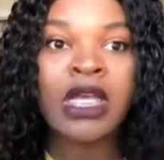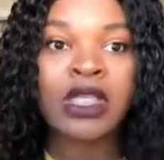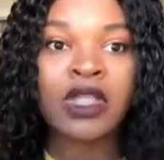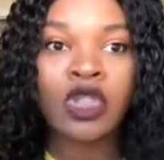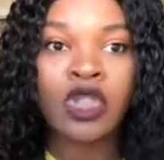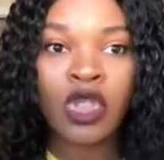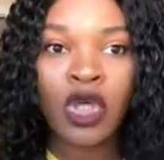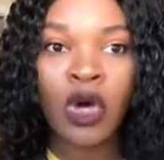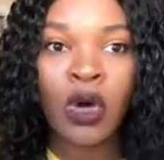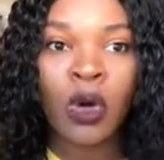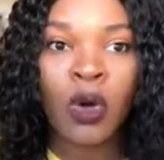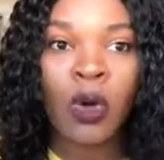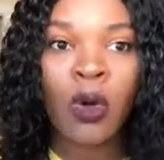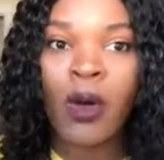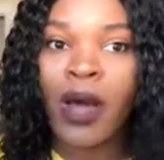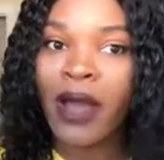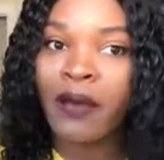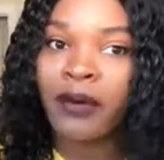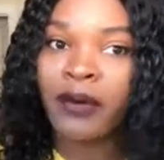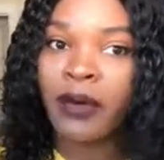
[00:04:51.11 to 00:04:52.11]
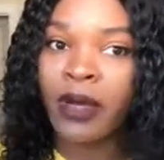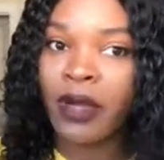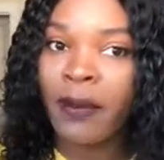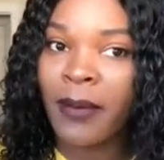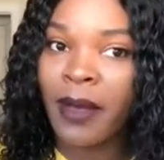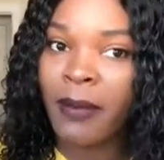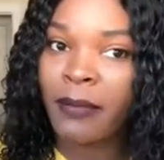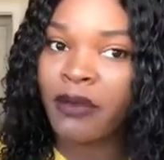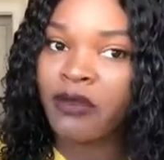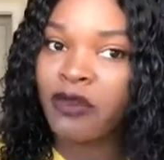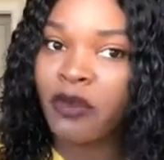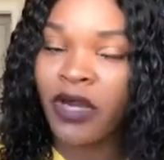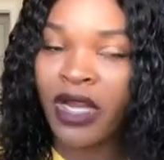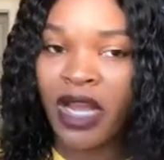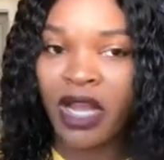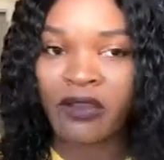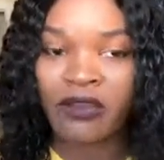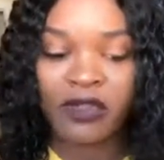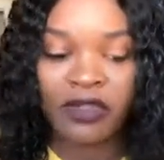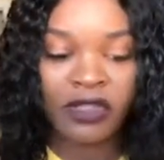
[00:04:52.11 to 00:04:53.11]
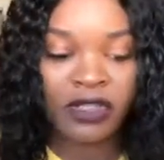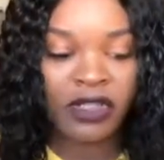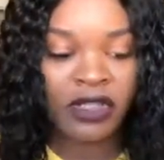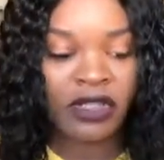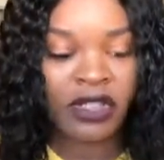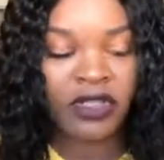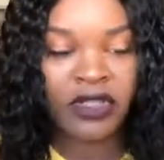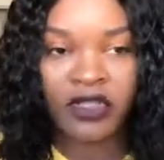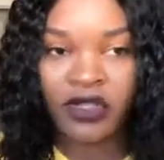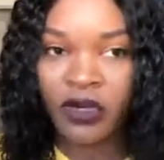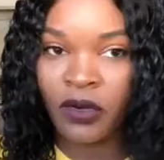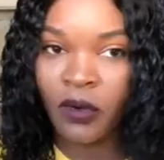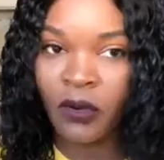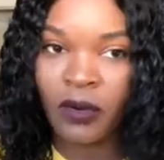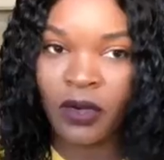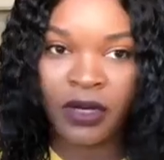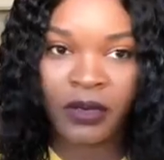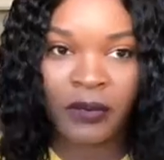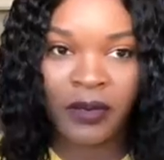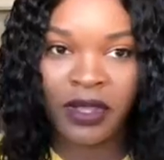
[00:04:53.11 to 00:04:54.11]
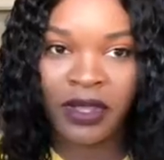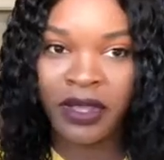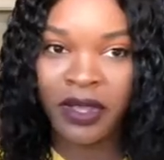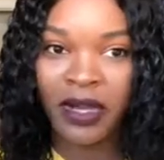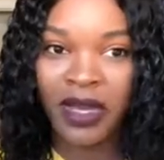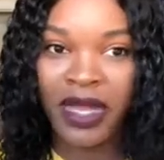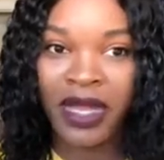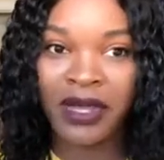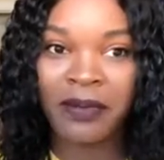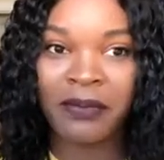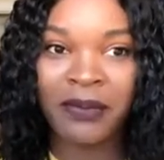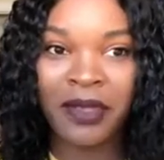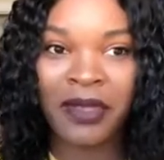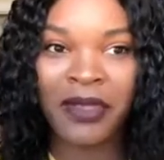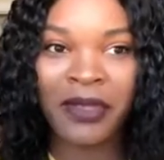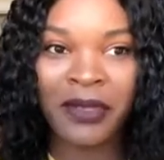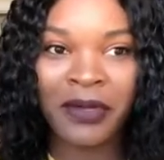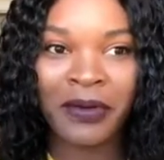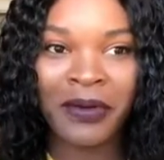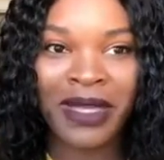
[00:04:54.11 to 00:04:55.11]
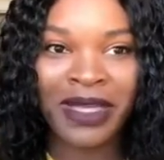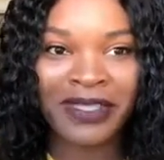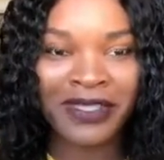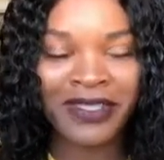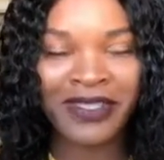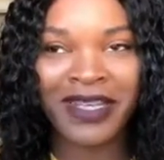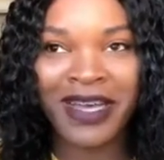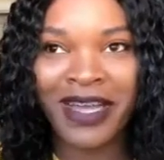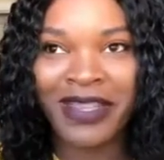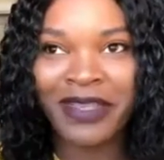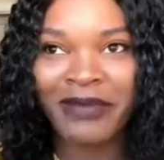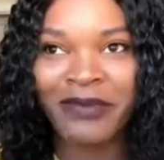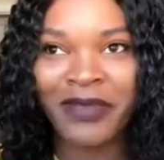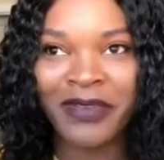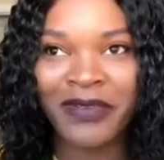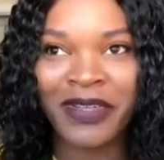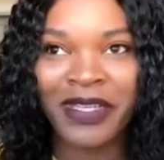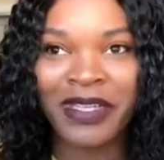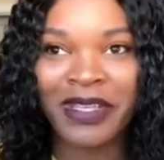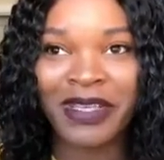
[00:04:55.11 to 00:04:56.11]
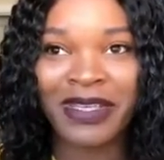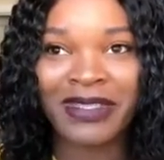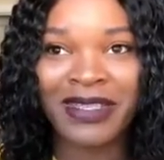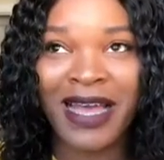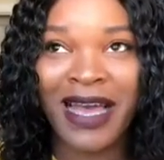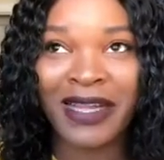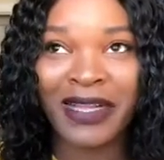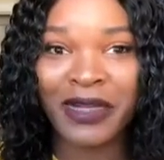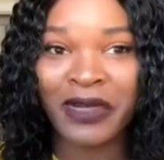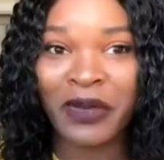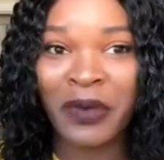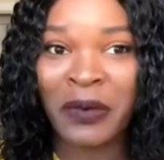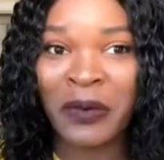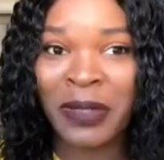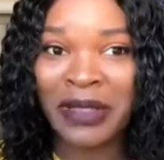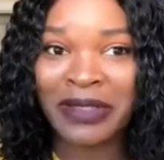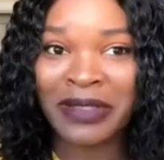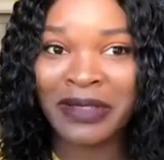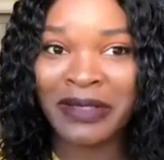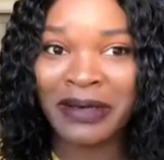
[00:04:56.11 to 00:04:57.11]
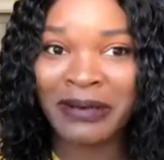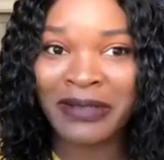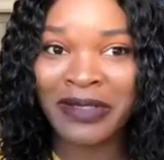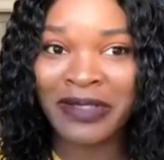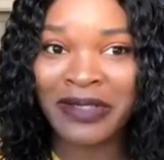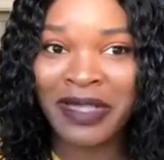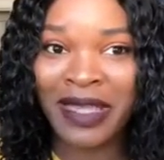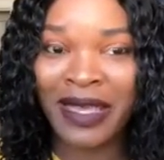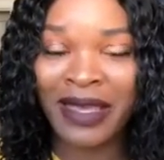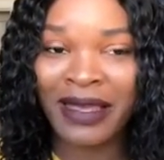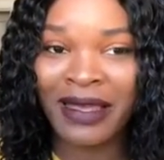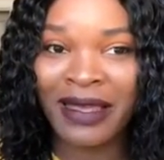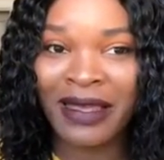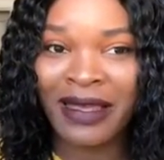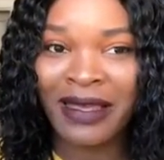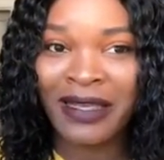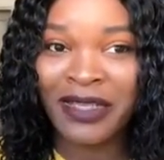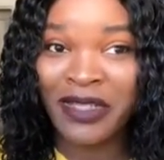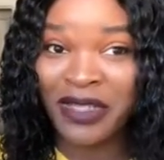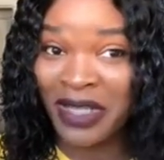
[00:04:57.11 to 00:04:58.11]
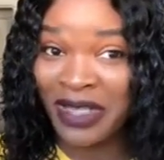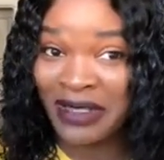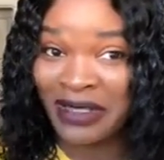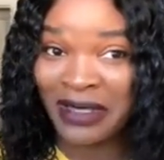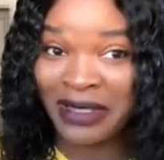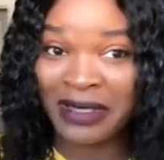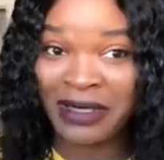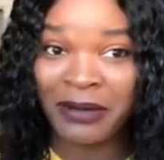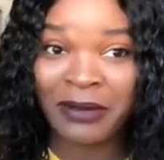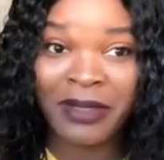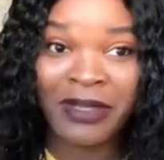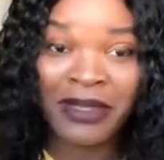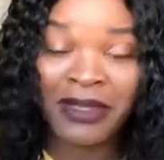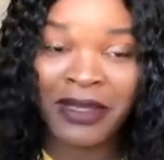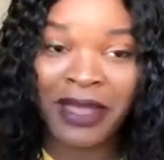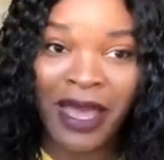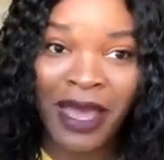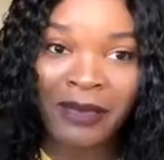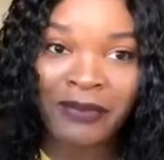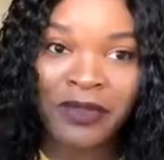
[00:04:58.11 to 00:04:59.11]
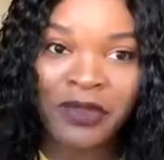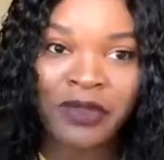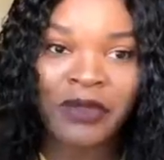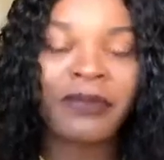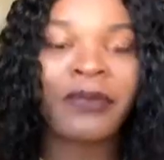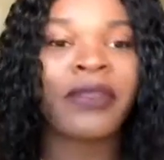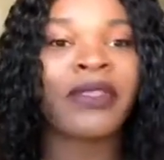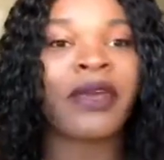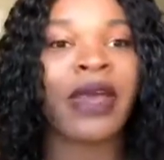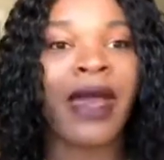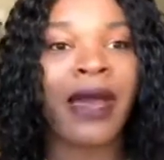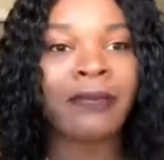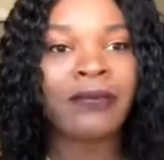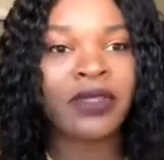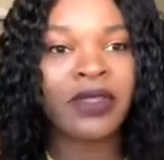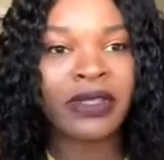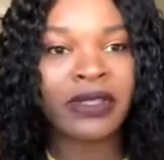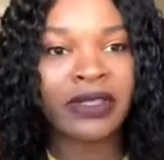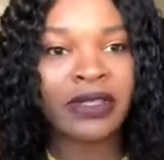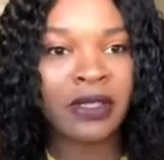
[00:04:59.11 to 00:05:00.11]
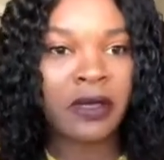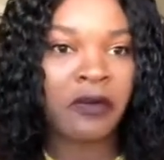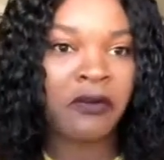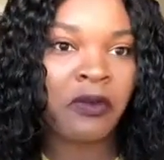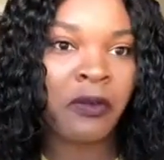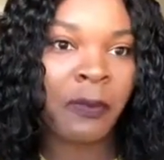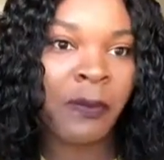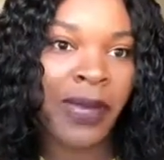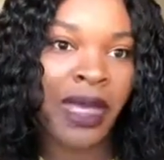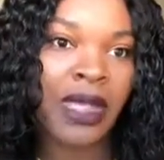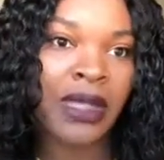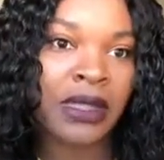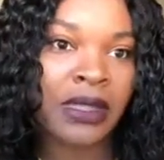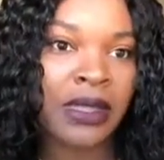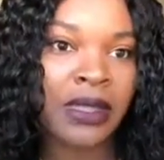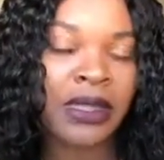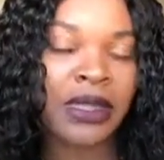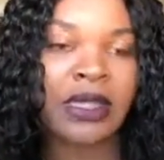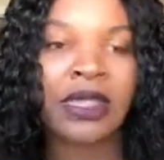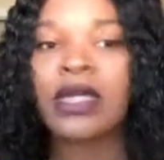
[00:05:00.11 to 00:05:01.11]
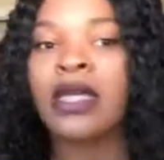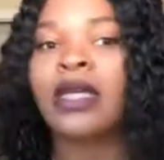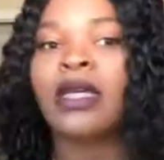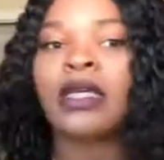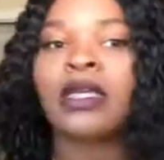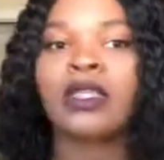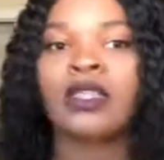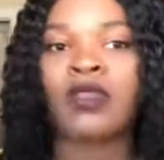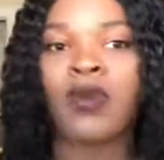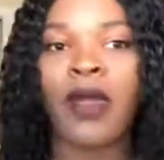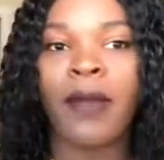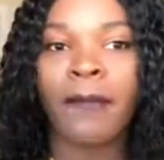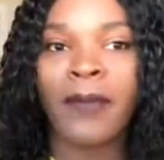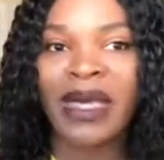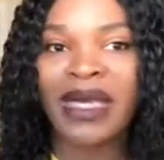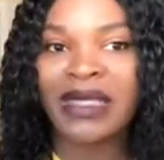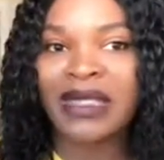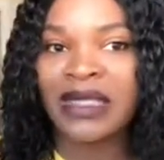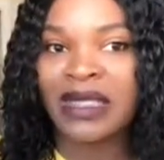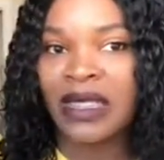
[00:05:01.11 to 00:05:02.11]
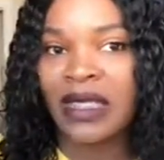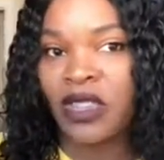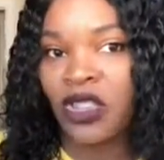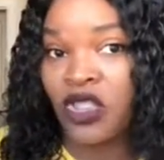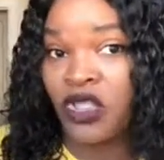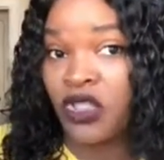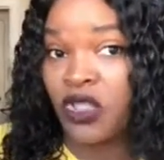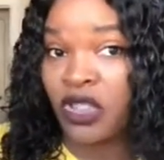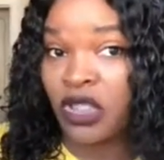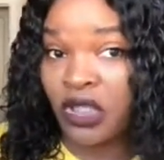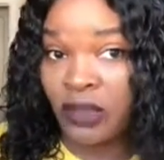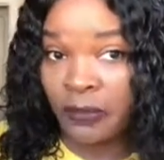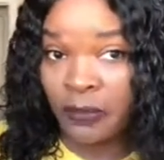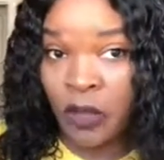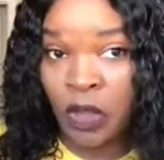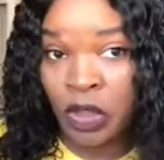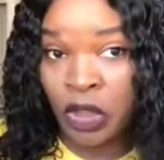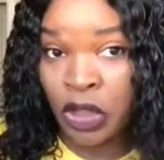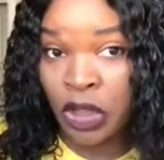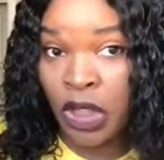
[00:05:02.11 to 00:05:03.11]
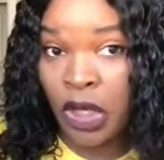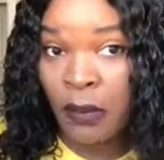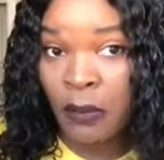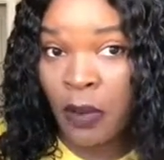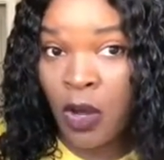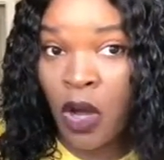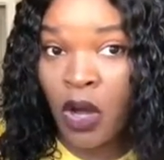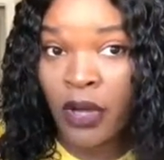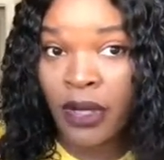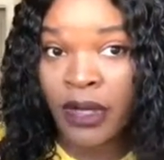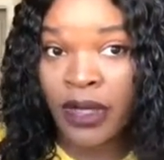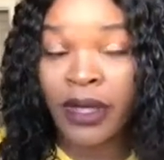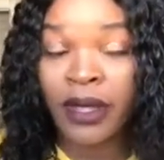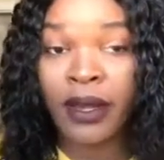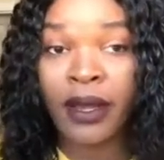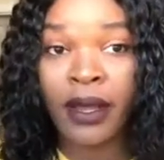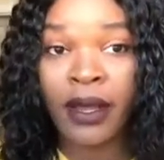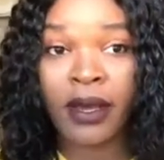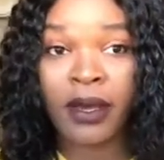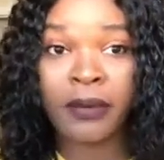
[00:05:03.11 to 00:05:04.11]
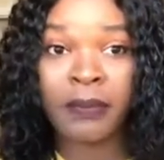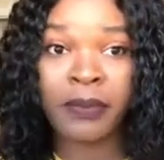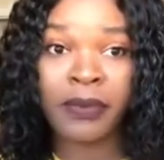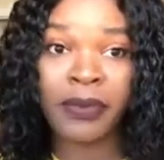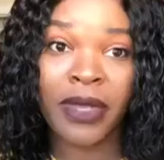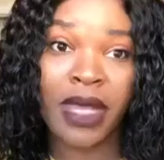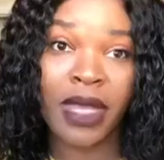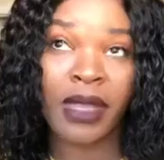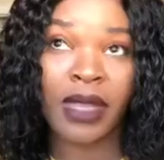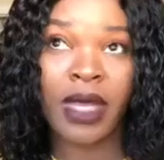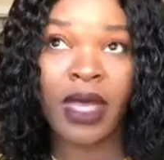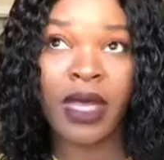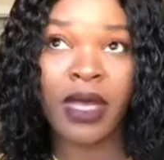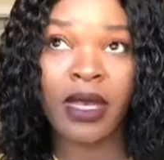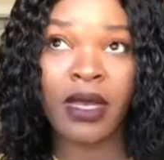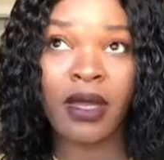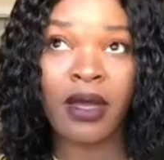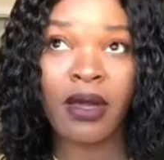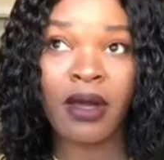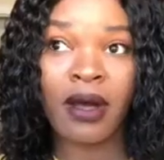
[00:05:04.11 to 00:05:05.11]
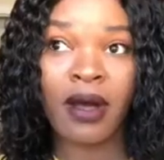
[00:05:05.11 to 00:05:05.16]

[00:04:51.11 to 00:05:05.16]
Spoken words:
So I would recommend before and after just inserting one up in there. And when I just got them, the funny thing is I didn't know what to do. I was just like, should I take it out of the capsule, but the capsule itself melts, so it makes it, you just push it up on in there, and then